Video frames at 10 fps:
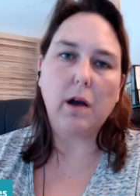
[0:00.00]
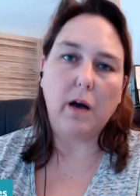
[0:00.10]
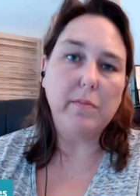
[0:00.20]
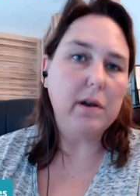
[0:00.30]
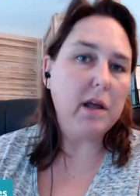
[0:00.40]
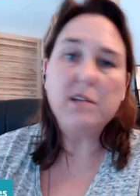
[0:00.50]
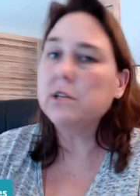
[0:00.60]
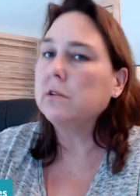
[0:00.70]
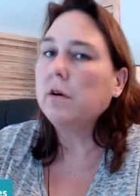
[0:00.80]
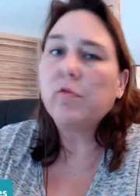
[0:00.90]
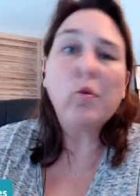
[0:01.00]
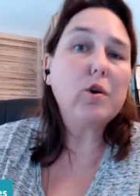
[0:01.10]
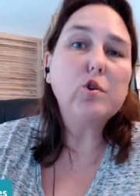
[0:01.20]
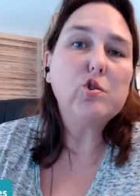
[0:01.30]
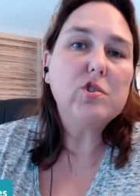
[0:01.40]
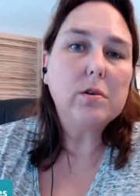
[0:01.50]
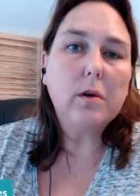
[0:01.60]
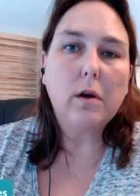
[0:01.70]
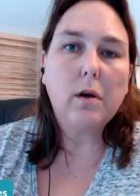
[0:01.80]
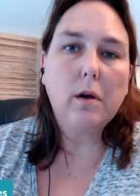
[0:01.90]
combination of words
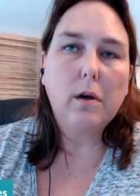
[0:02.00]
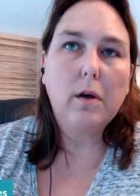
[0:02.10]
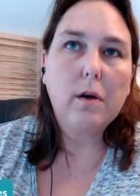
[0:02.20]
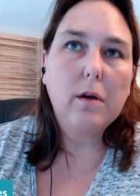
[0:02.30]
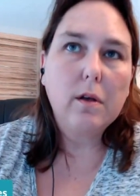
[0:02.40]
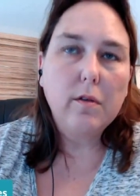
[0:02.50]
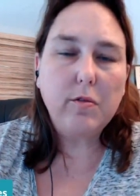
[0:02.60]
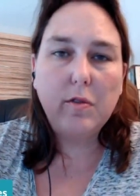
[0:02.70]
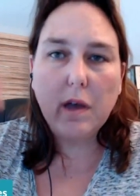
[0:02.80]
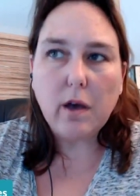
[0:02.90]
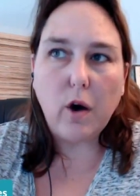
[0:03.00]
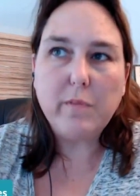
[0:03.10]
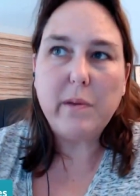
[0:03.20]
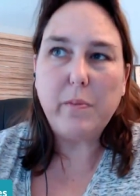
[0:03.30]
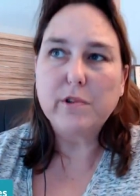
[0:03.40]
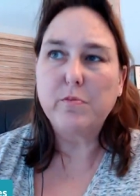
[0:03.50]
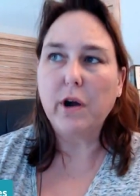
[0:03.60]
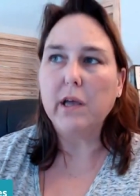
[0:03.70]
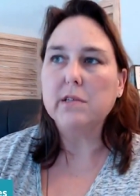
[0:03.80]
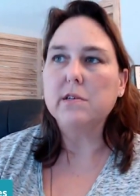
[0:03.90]
that caught people's
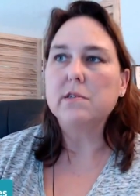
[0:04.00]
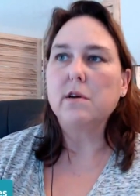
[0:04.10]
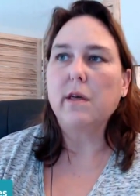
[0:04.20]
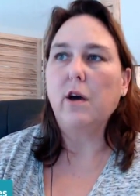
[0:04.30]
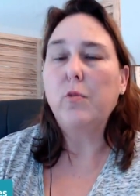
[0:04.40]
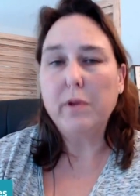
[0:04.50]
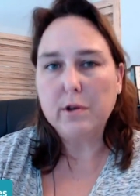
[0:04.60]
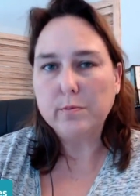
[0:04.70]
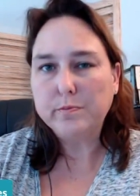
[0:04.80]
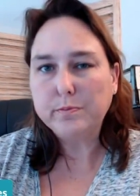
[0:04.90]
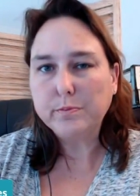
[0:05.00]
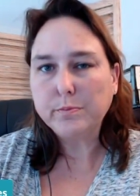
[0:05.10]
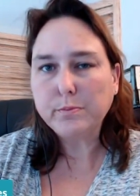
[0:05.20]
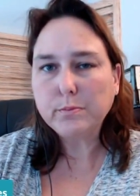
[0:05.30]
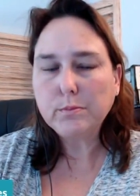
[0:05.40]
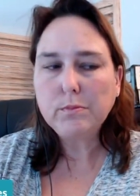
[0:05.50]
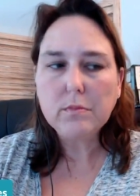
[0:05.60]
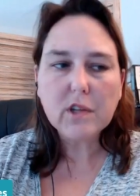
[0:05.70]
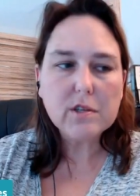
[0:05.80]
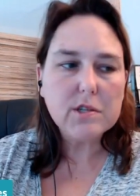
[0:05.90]
brains, and so they opened.
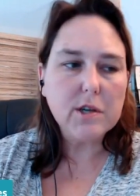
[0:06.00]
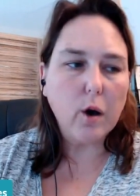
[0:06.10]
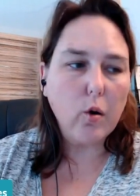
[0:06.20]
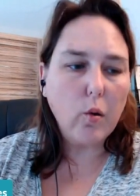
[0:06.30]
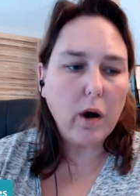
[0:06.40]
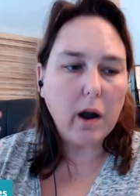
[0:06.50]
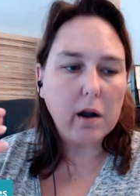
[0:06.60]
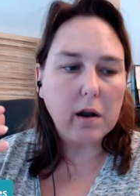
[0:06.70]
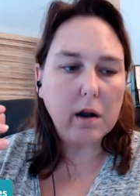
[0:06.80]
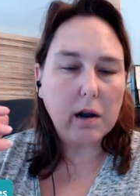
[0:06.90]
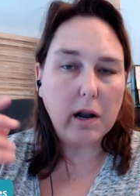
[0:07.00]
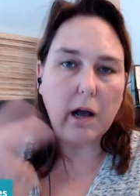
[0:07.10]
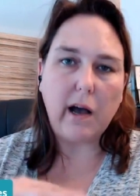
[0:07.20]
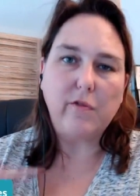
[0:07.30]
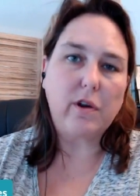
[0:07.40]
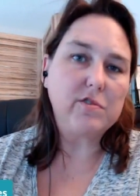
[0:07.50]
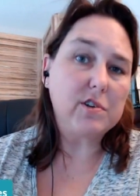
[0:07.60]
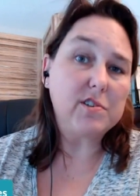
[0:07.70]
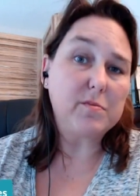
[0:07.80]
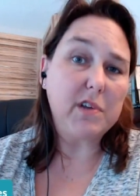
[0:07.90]
So I run
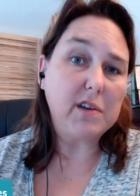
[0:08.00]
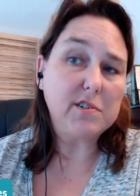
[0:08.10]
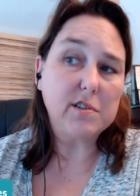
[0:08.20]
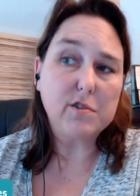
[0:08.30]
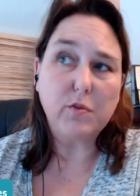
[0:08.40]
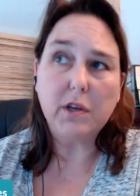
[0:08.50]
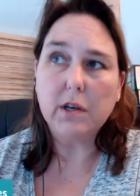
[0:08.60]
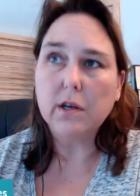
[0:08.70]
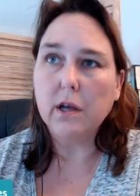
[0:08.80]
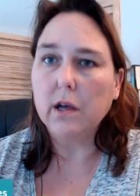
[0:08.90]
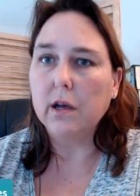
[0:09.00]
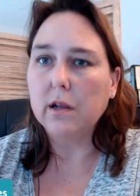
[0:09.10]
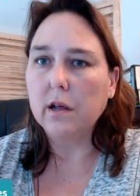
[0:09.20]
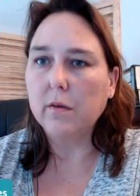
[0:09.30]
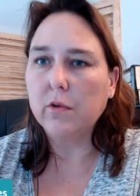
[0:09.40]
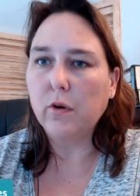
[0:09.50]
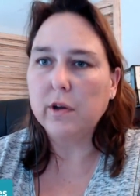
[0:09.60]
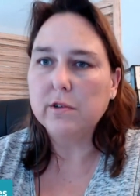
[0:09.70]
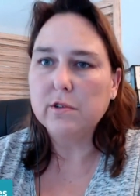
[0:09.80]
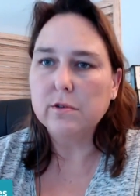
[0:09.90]
just some tests this week, and I'm
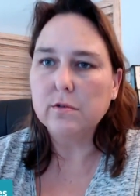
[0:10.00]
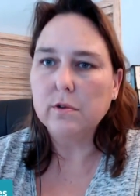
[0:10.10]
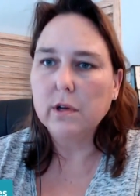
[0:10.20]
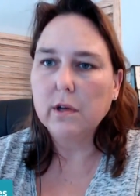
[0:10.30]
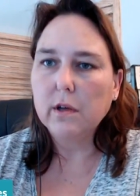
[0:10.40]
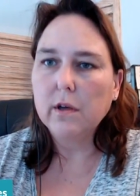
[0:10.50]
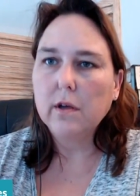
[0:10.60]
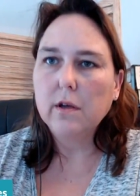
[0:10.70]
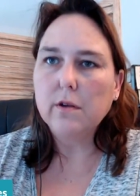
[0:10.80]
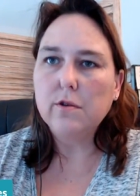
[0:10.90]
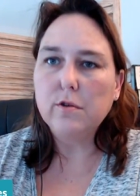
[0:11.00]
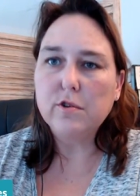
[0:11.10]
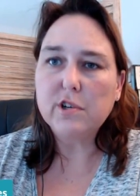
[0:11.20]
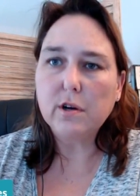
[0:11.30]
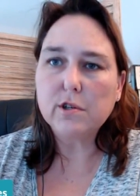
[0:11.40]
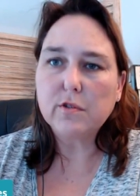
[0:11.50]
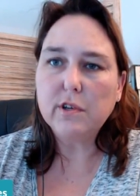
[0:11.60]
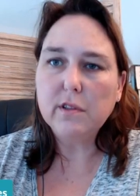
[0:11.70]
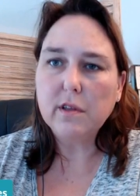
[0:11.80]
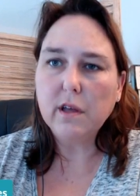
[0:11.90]
going to do the share
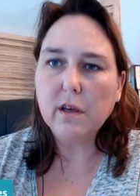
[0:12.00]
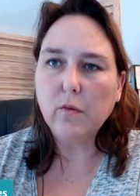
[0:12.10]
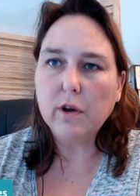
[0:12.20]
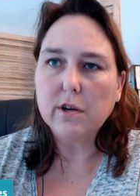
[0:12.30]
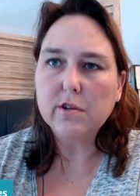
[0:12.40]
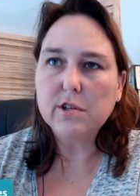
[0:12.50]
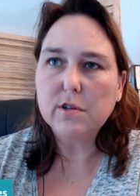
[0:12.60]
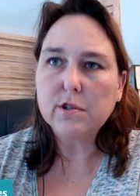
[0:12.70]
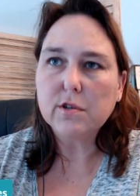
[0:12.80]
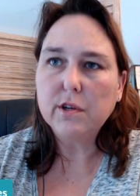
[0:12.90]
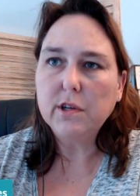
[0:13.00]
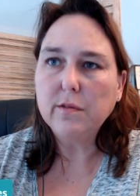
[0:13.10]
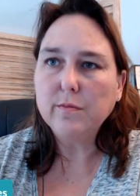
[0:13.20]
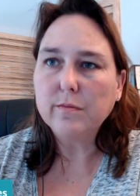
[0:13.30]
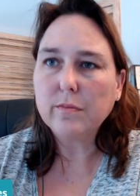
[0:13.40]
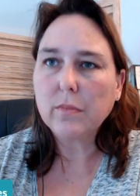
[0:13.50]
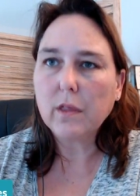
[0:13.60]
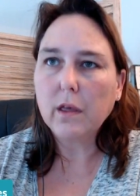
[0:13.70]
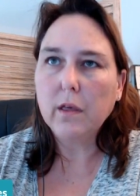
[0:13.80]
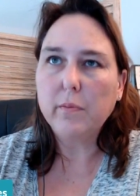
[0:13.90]
screen thing, and we're going to share a screen.
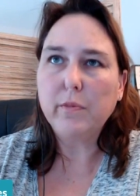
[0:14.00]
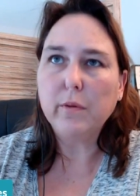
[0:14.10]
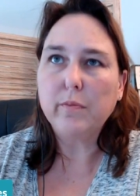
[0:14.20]
Yep.